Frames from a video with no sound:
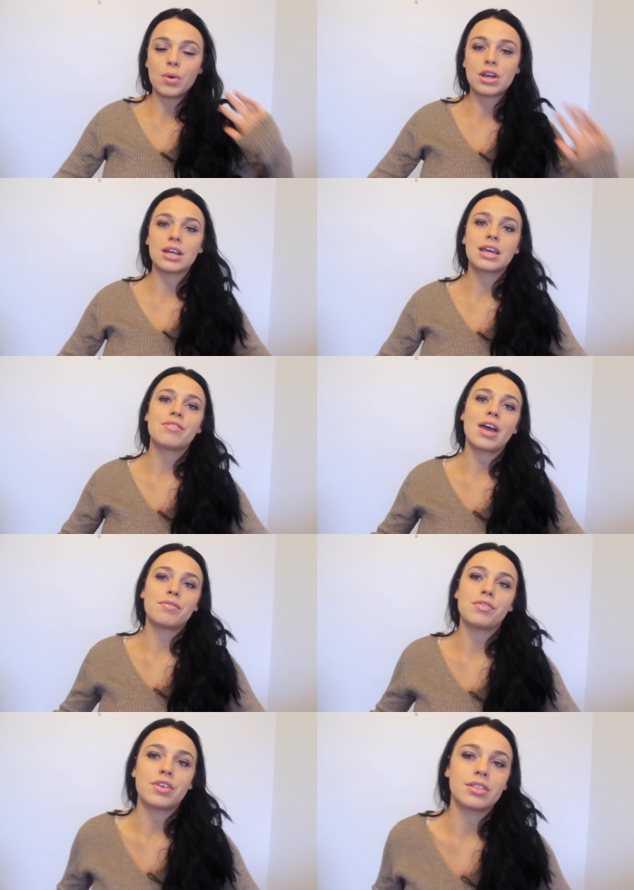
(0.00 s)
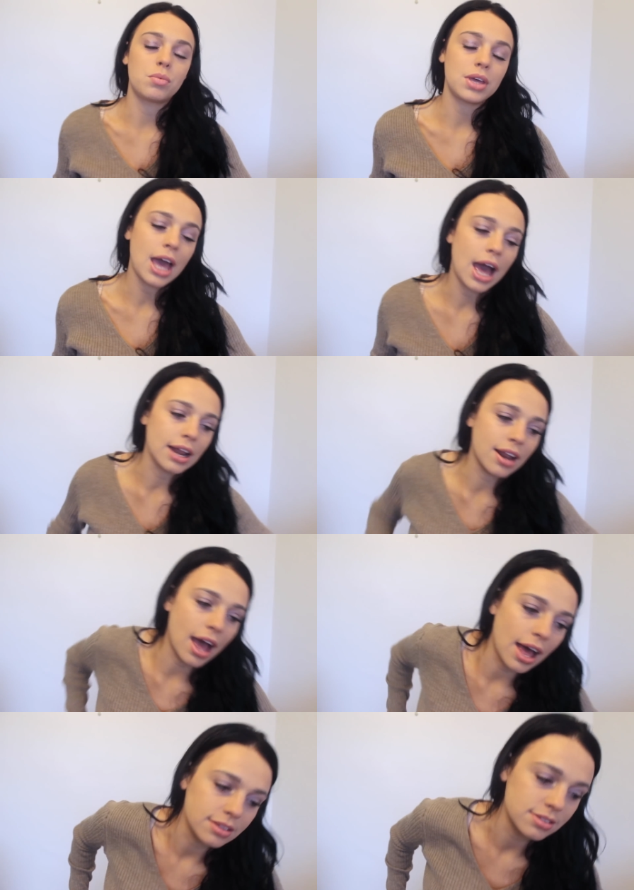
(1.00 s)
We're going to give it everything that we can.
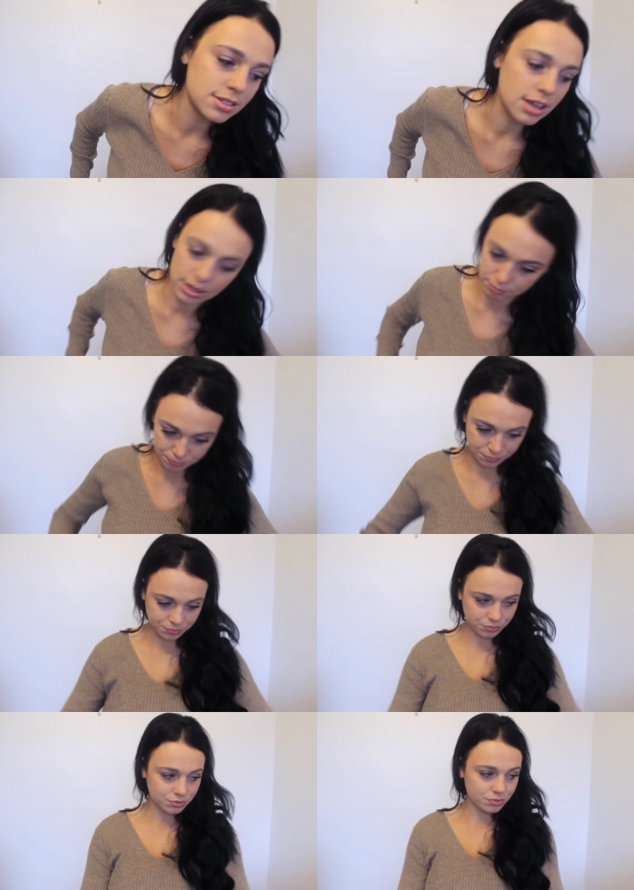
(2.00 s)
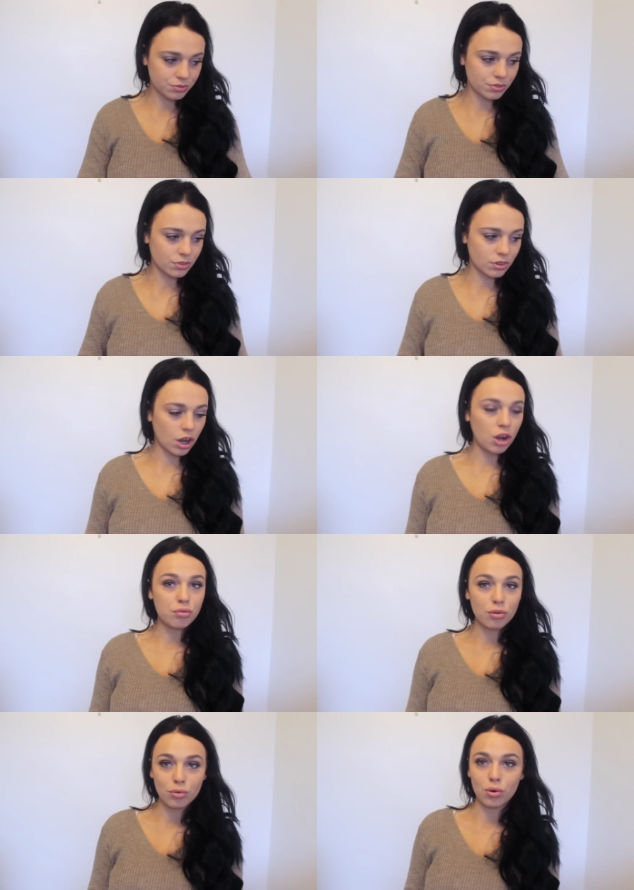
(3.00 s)
And um,
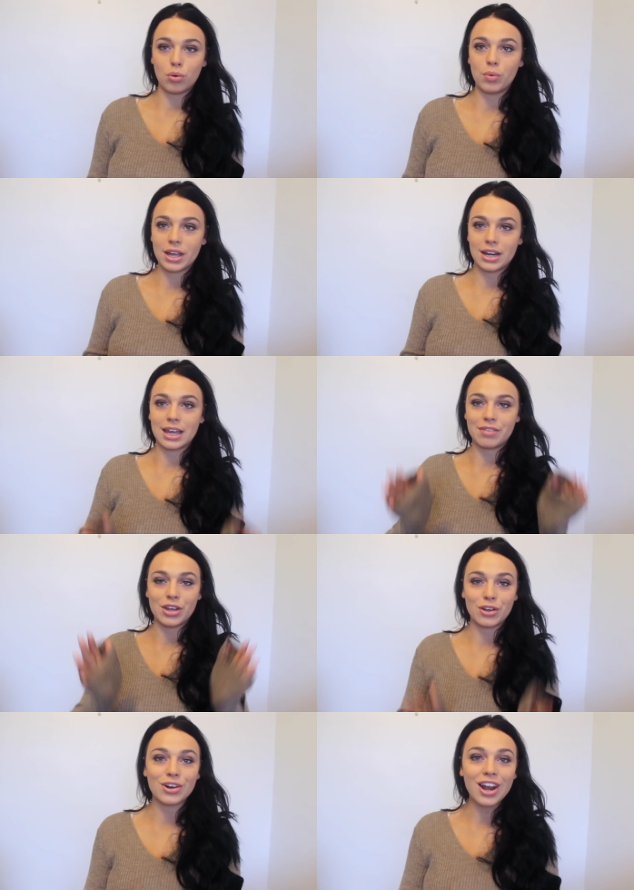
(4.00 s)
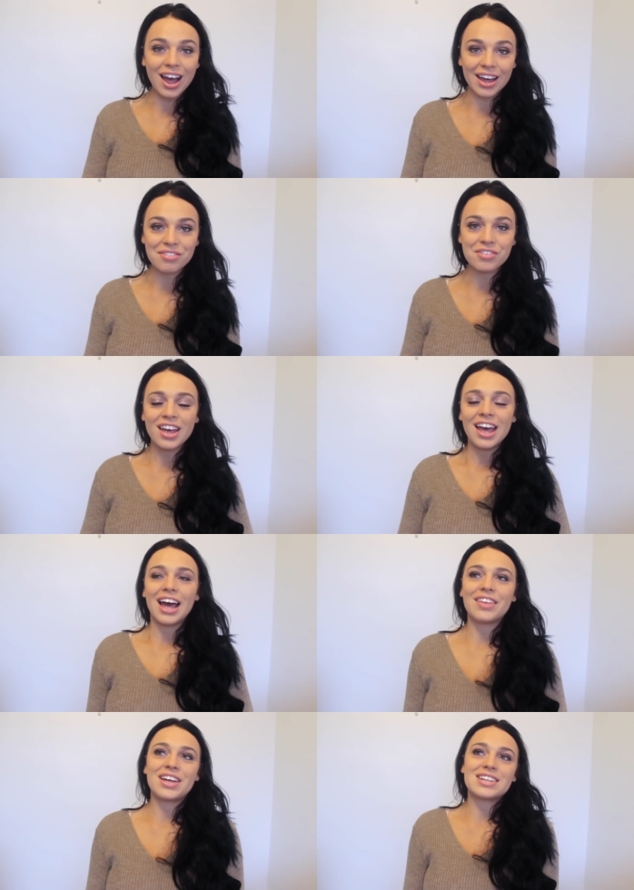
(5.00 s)
overall, we're going to give it a good life.
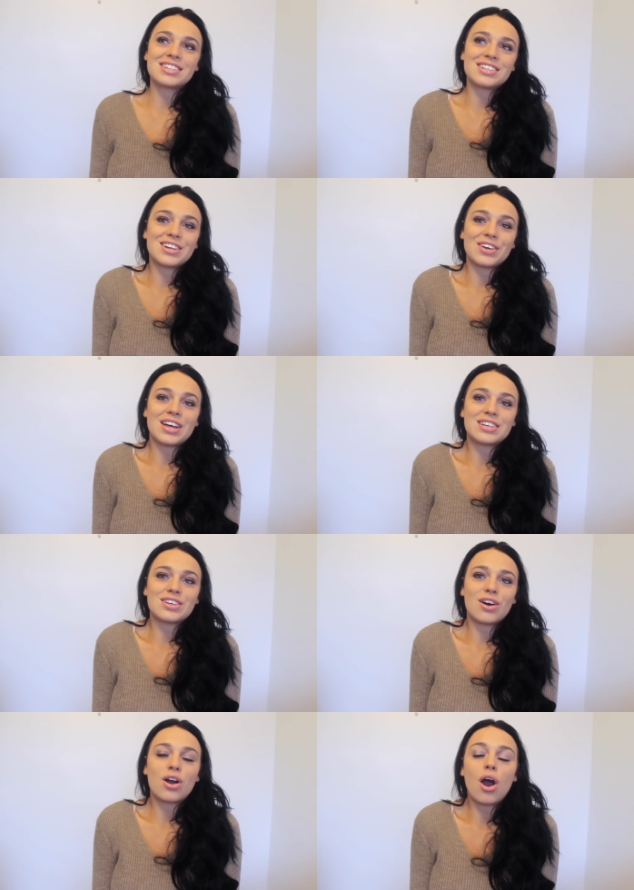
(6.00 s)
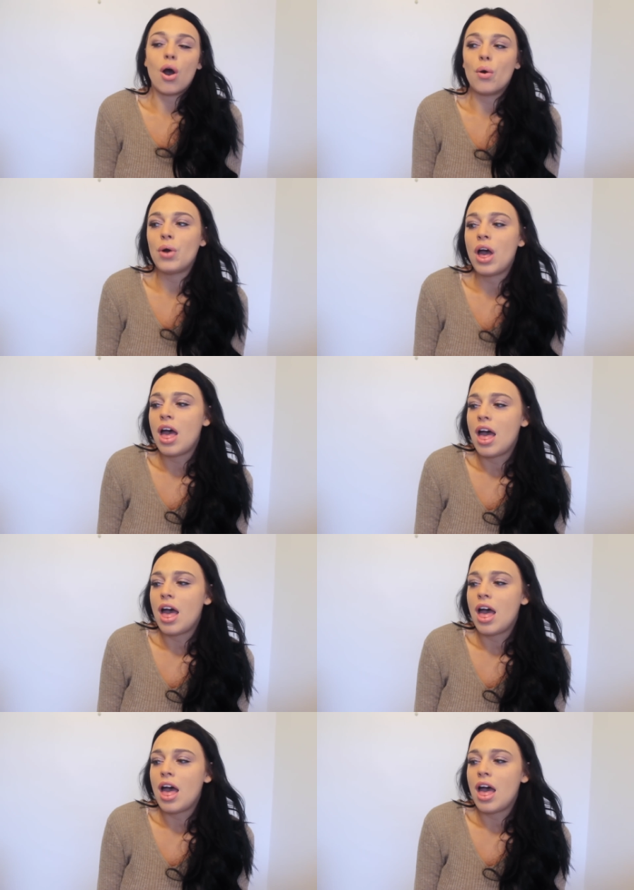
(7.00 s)
And that's, you know, that's our goal.